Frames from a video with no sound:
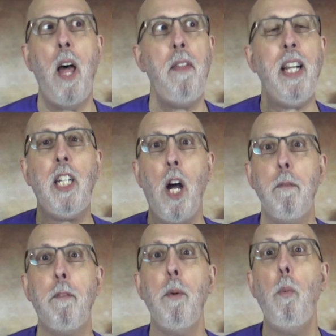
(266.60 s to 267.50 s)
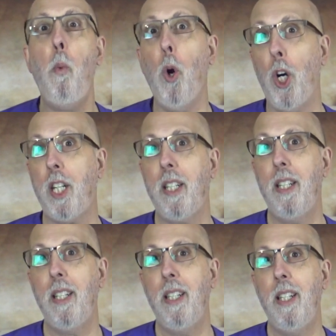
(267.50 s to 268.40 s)
that come from work.
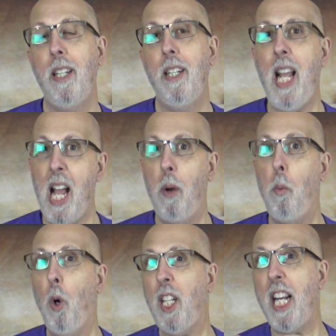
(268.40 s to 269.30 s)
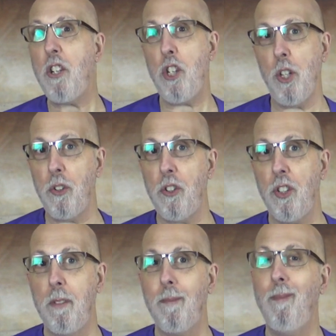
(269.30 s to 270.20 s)
Yeah, work issues.
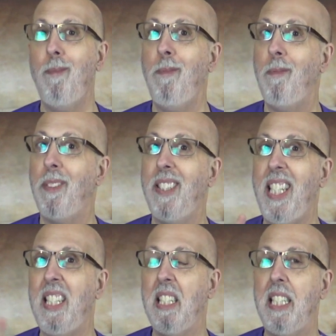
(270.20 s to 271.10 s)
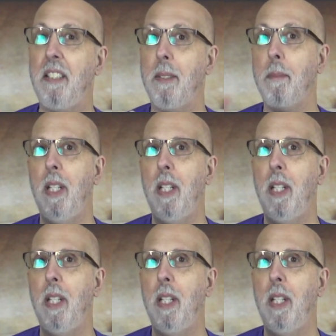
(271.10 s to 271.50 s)
Hmm, singleism.